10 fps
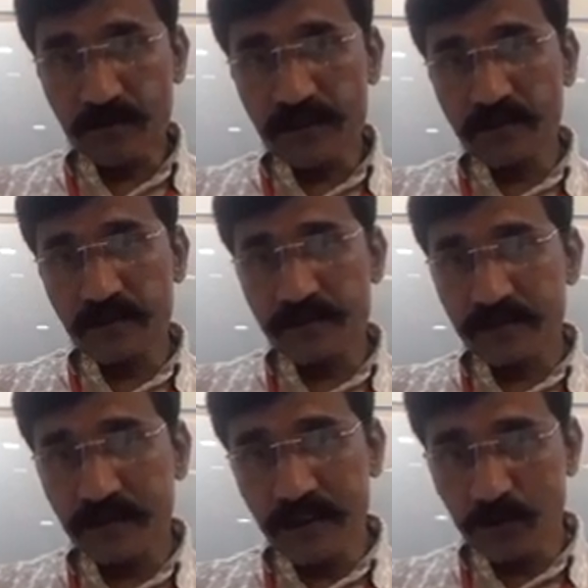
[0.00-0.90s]
this
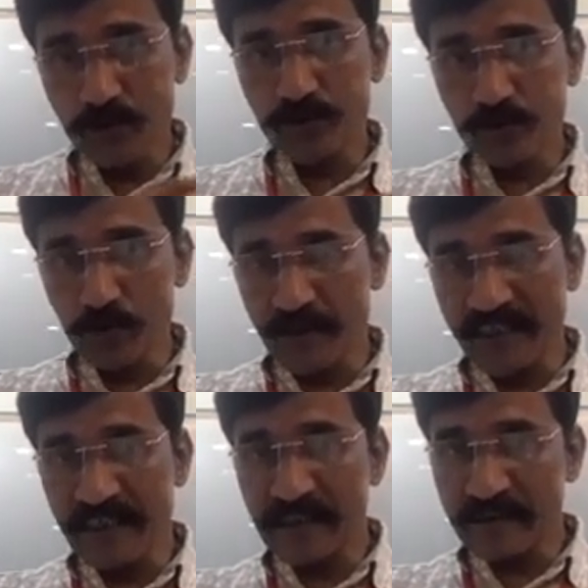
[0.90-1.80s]
"she looks too
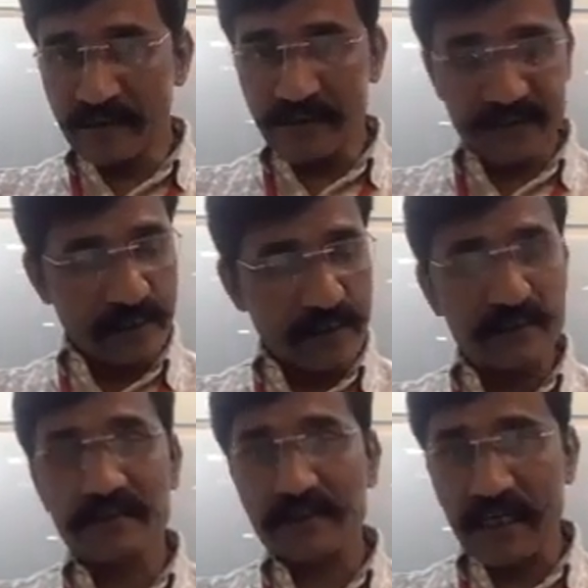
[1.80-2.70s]
pretty,"
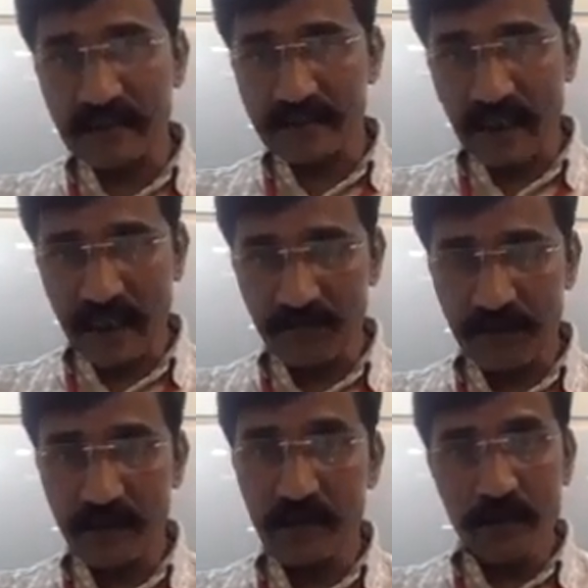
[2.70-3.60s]
yes, start
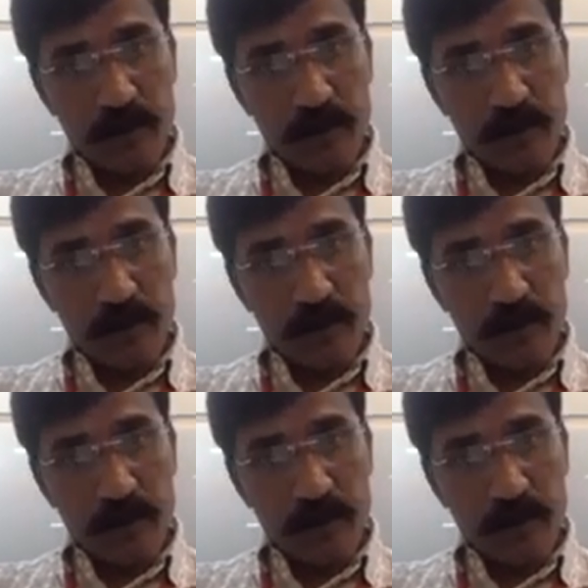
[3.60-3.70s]
with the